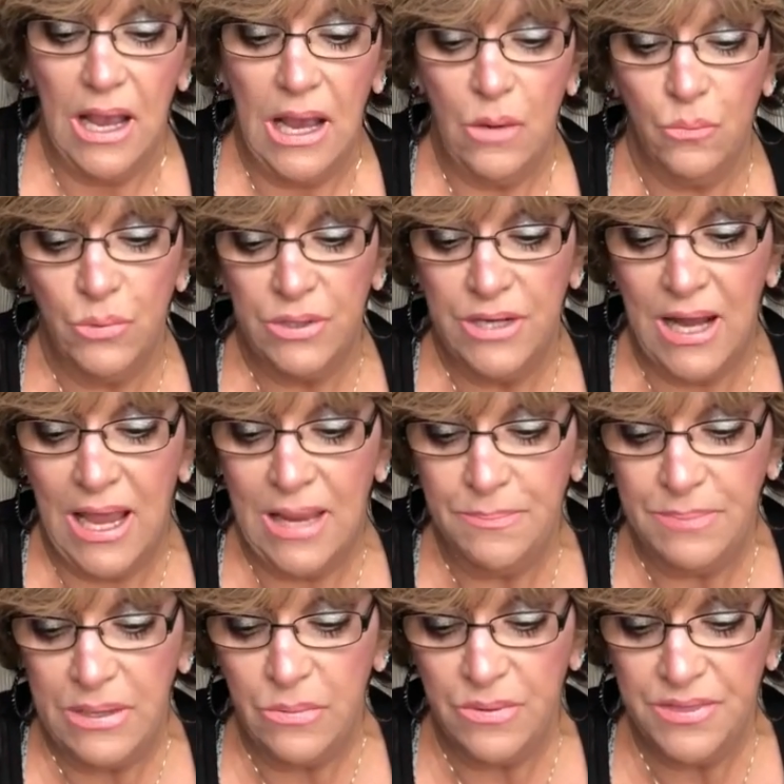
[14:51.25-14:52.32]
I would
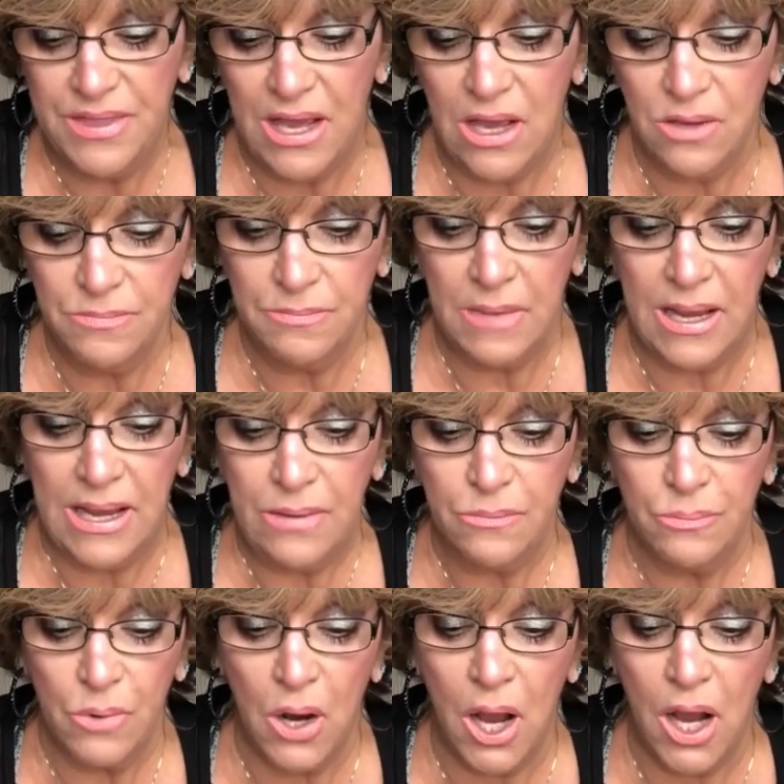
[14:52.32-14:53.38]
not be without my
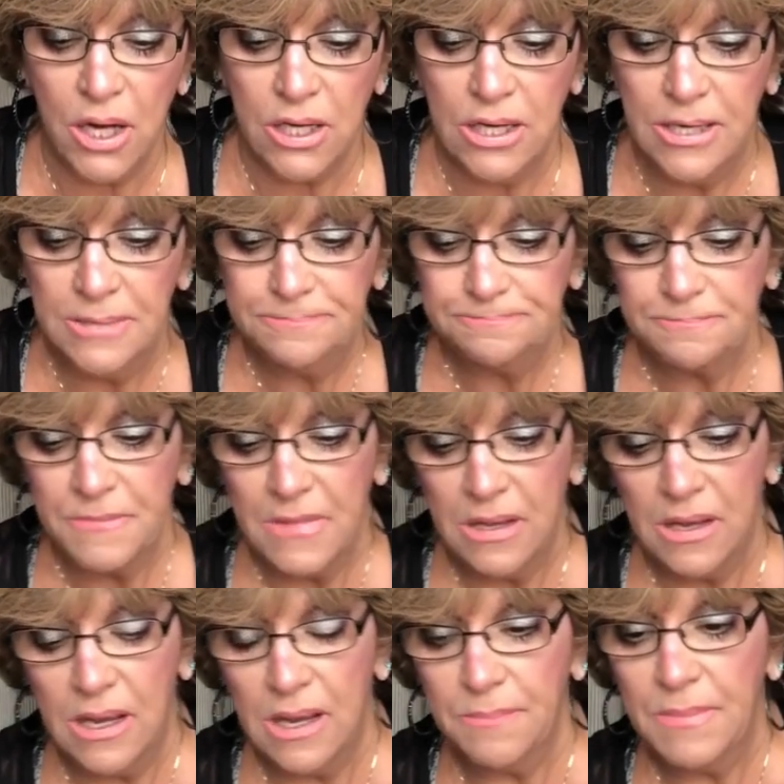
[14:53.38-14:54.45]
ROC.
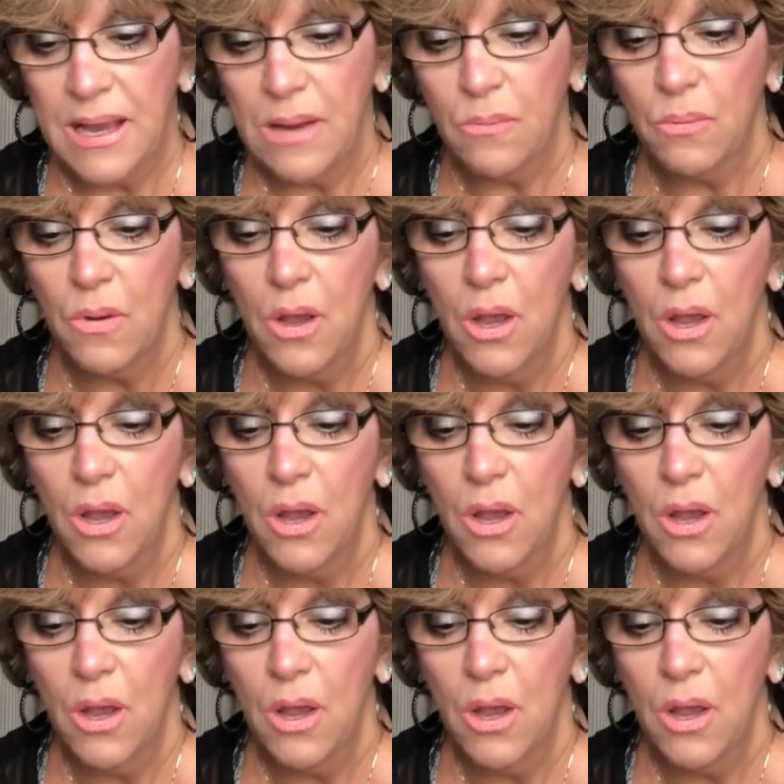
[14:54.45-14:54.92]
My